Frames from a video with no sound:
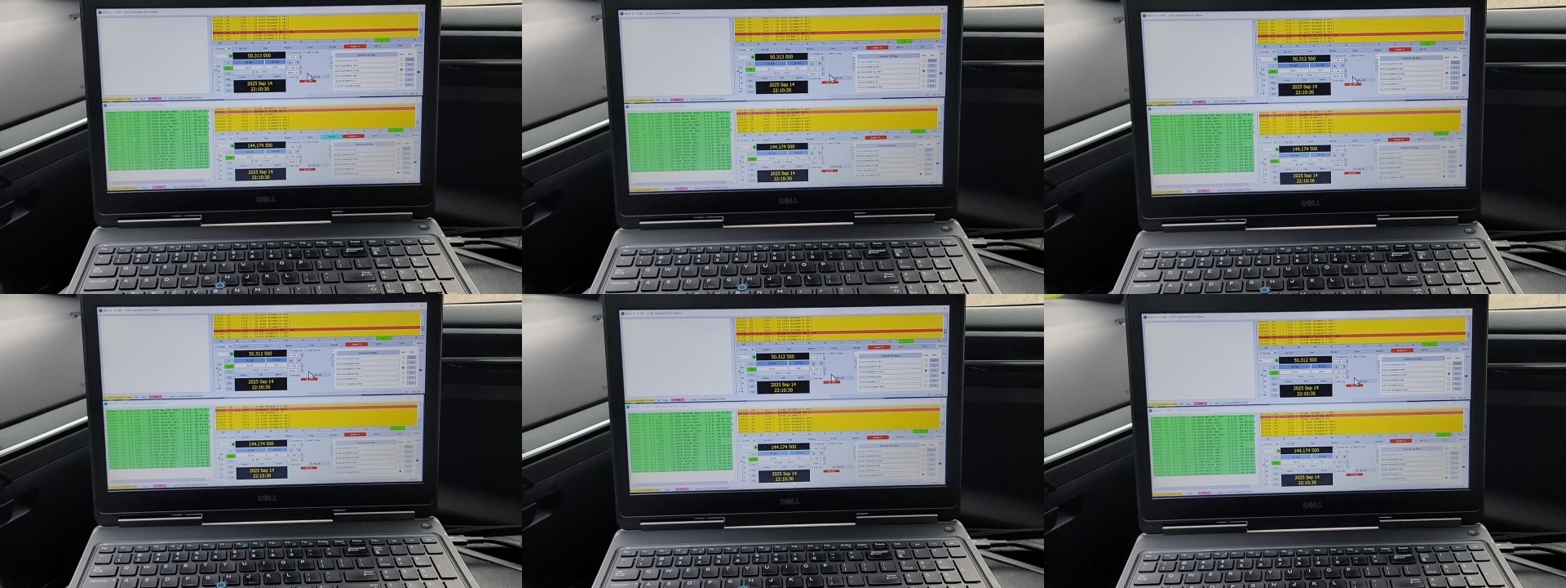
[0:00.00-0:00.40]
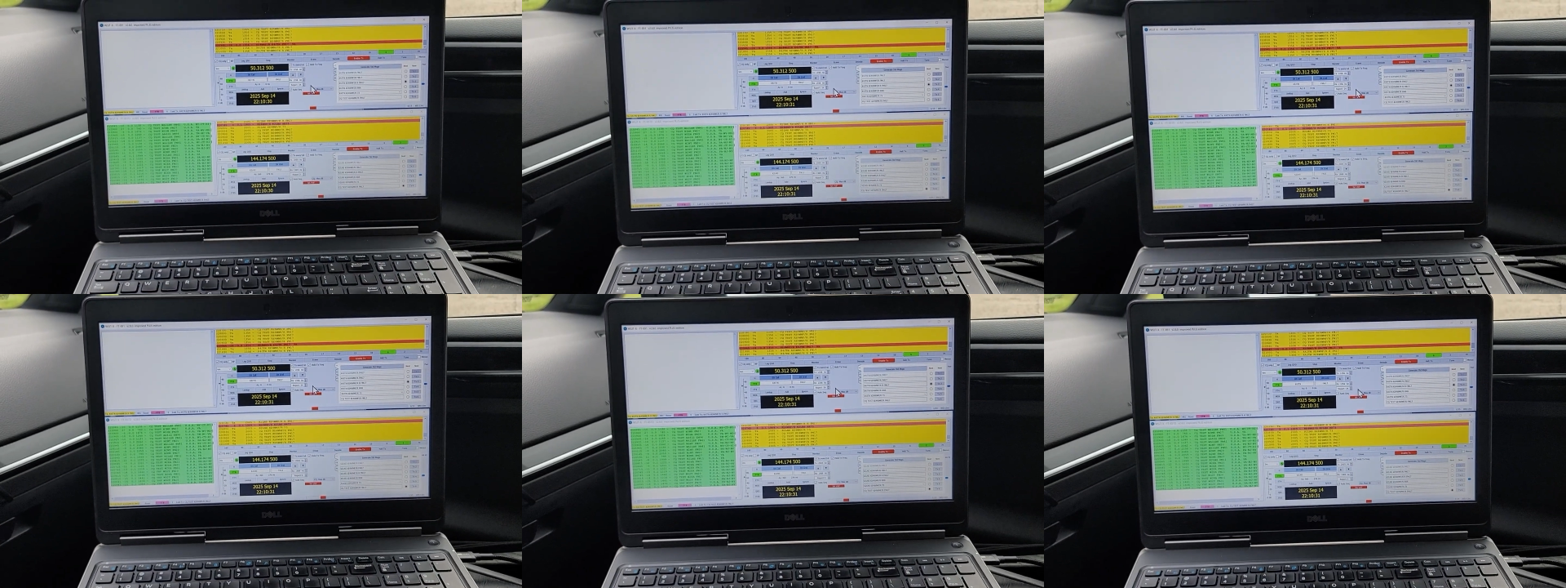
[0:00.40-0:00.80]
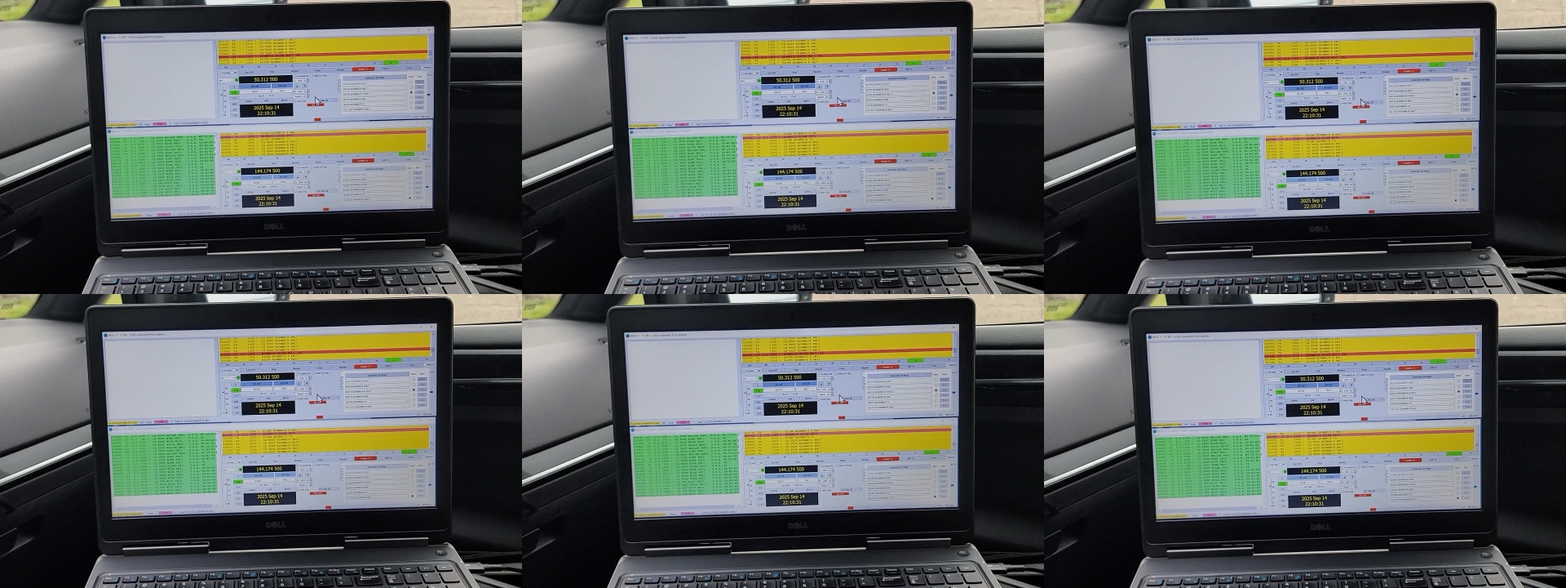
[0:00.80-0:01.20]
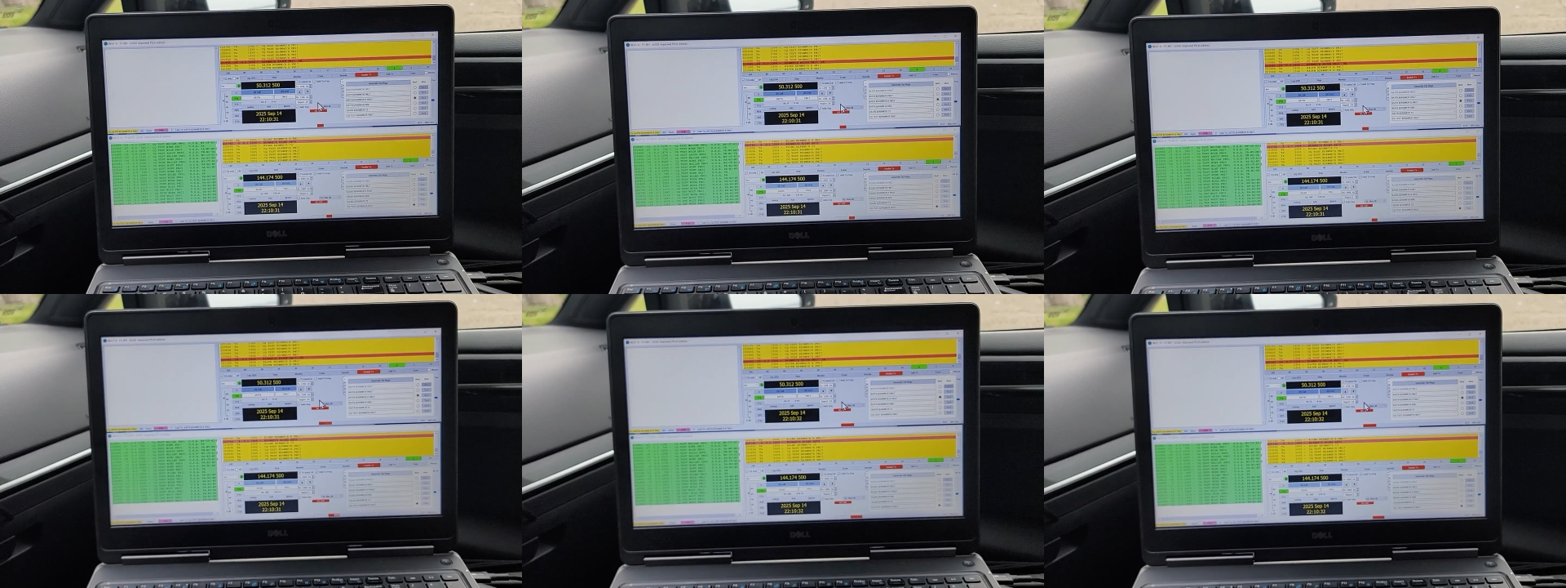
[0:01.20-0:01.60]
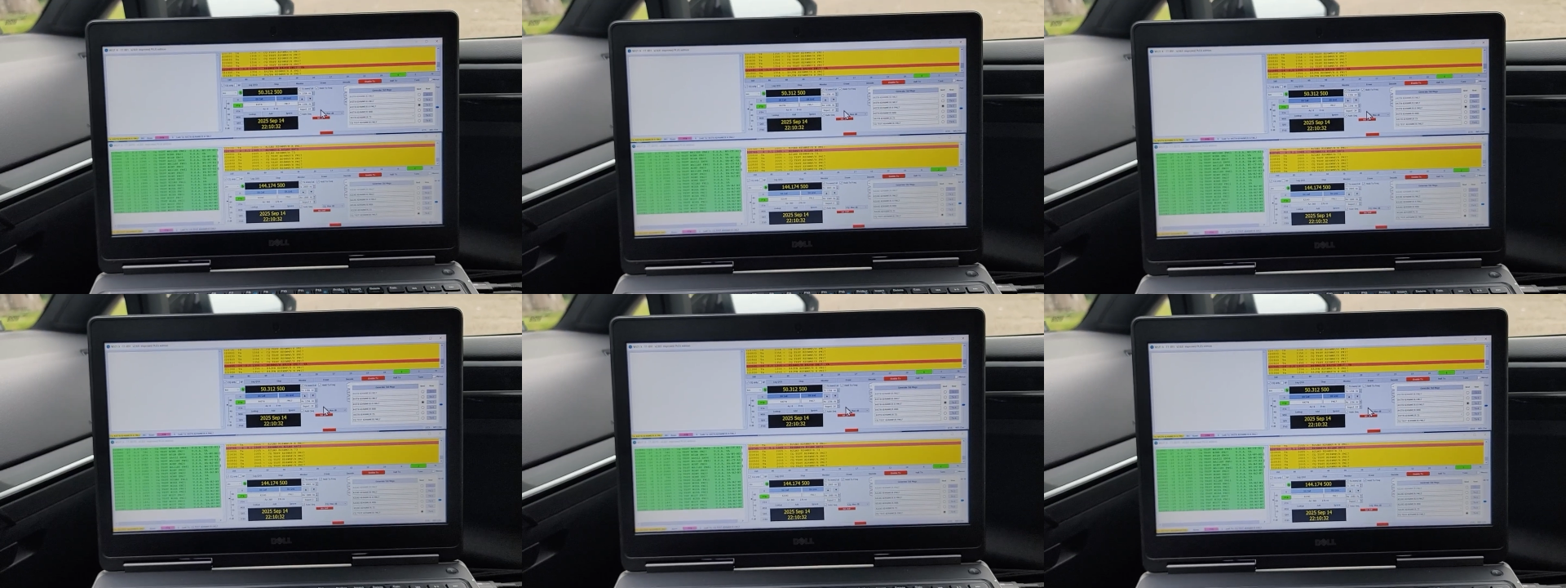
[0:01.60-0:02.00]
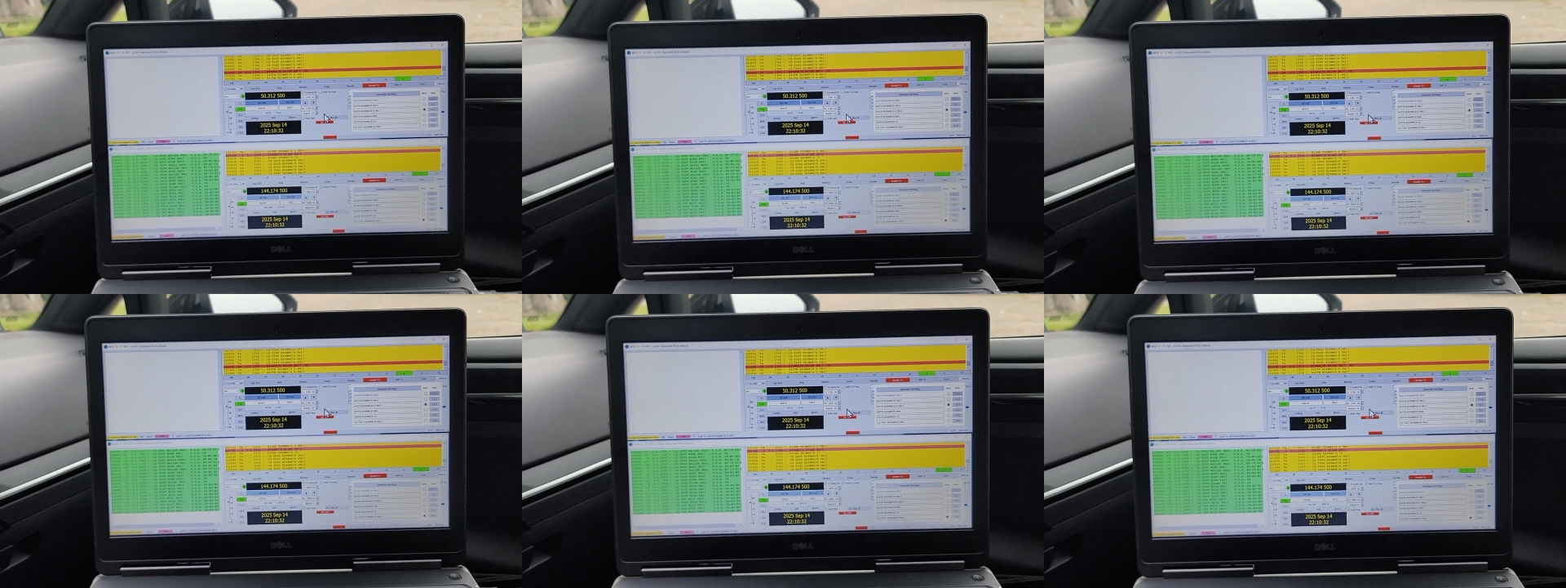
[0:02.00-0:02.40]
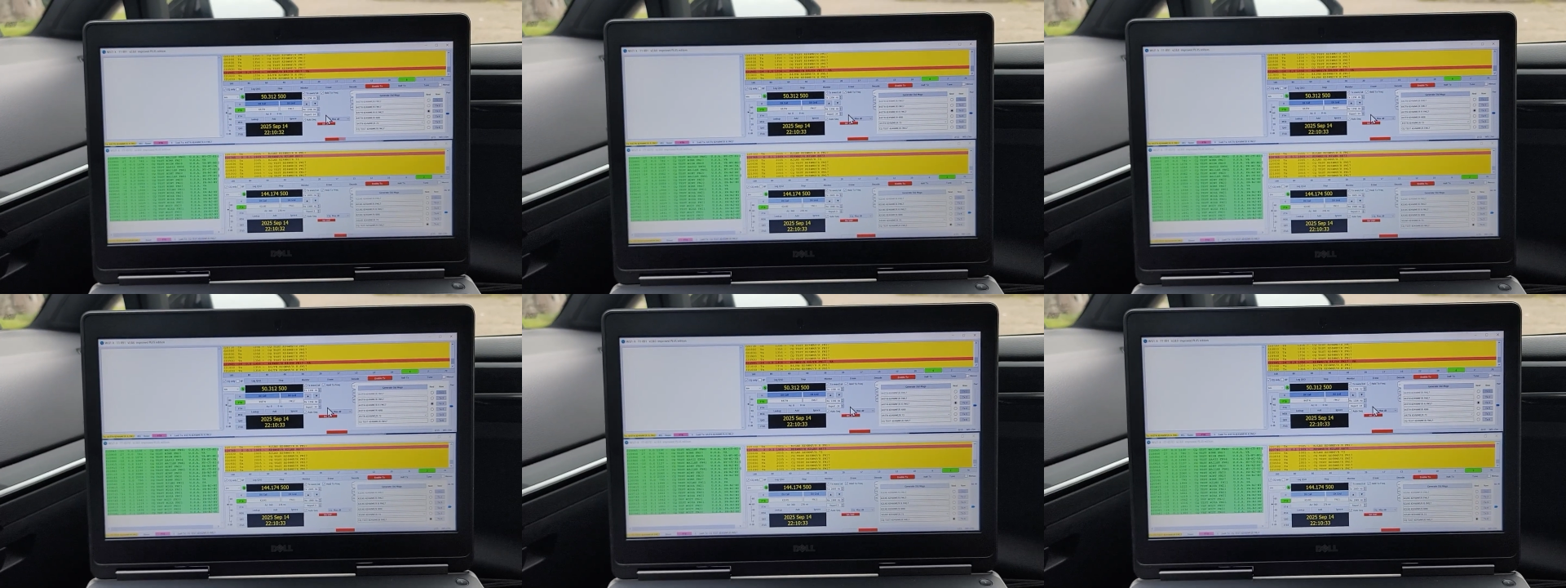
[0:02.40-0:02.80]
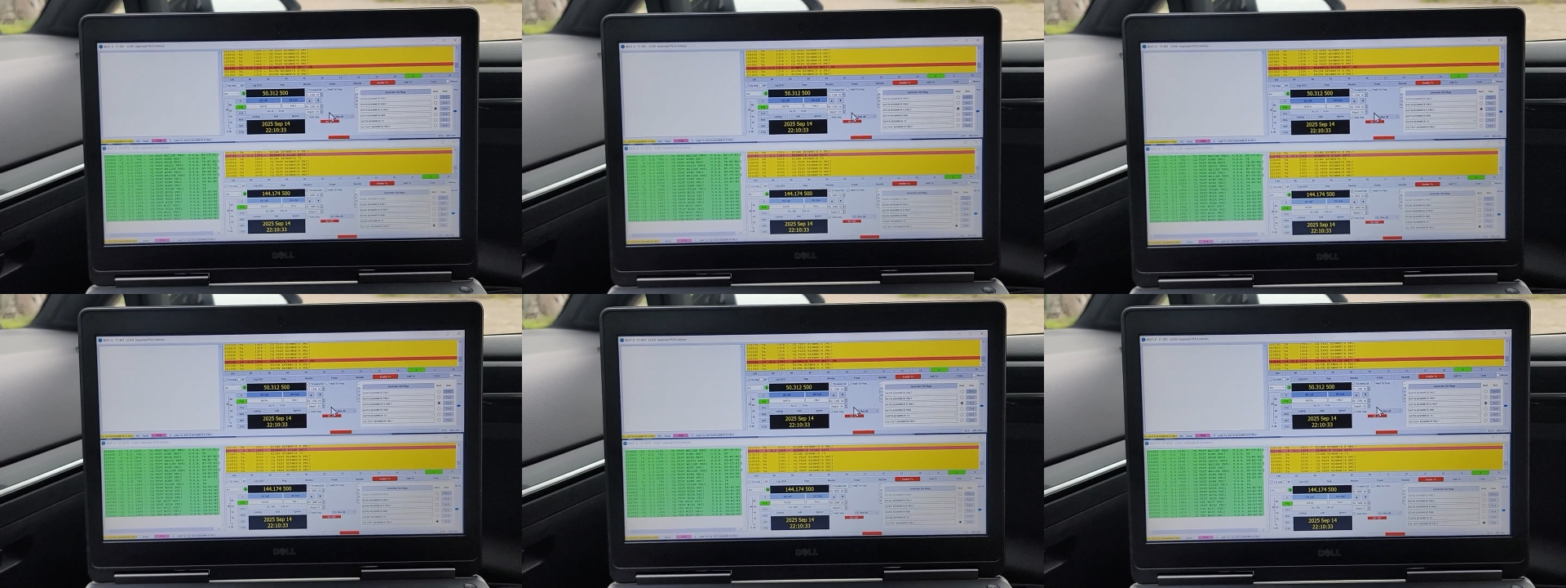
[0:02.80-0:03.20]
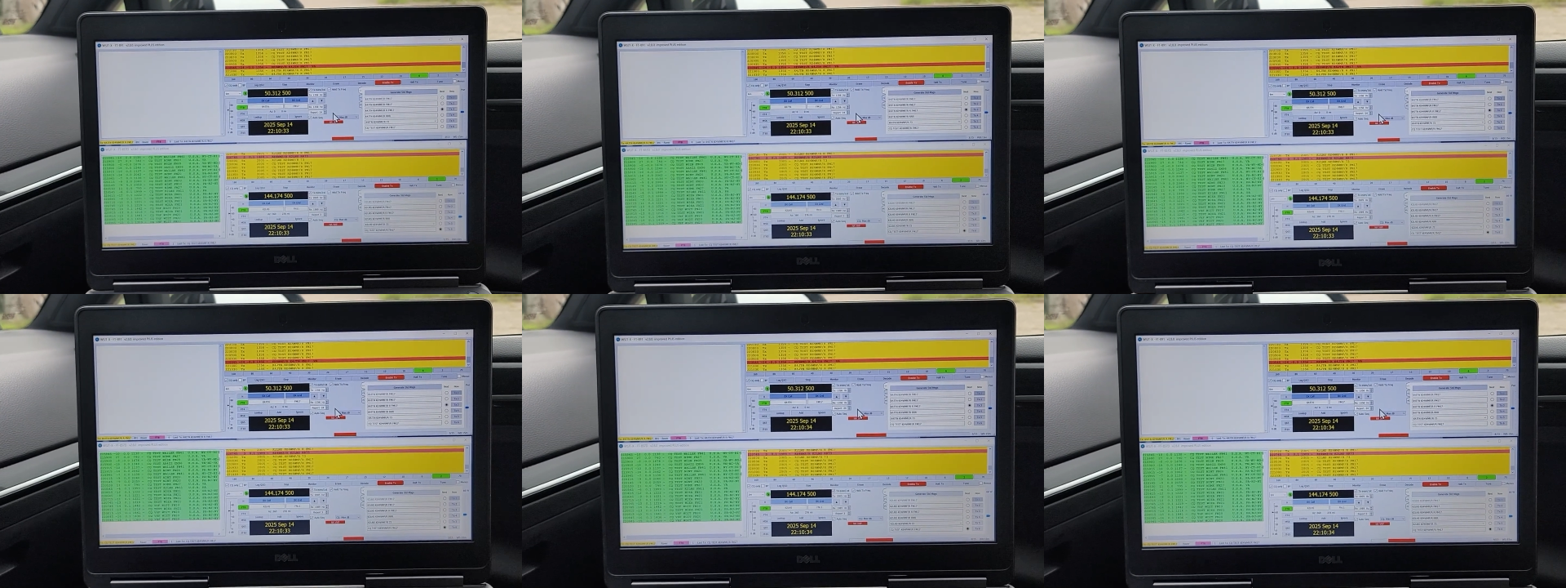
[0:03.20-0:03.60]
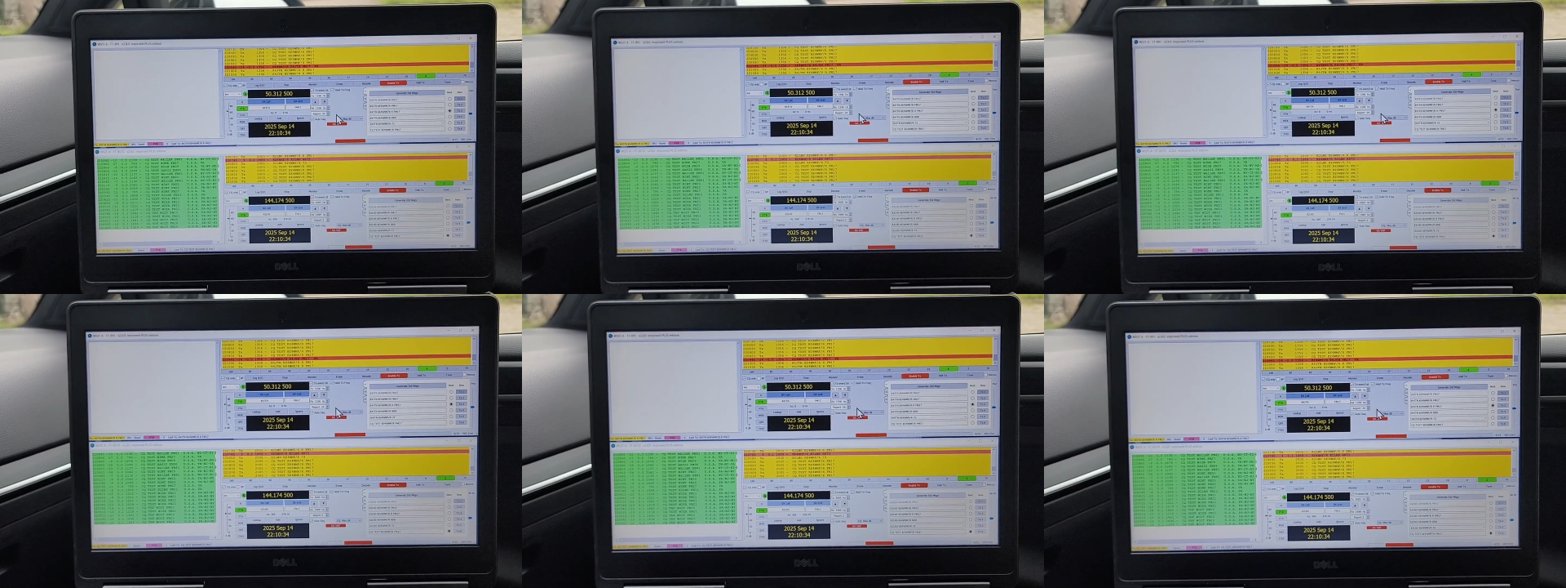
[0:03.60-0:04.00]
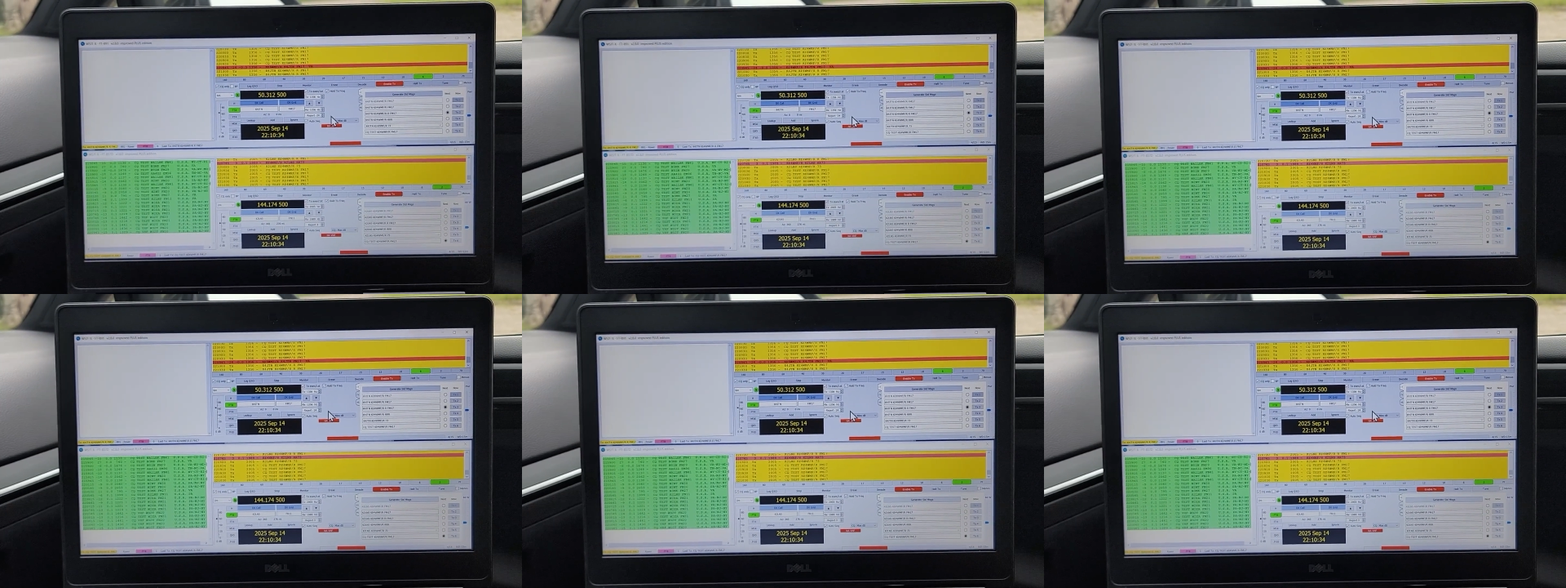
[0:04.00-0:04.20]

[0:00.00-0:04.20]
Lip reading: (no speaker visible)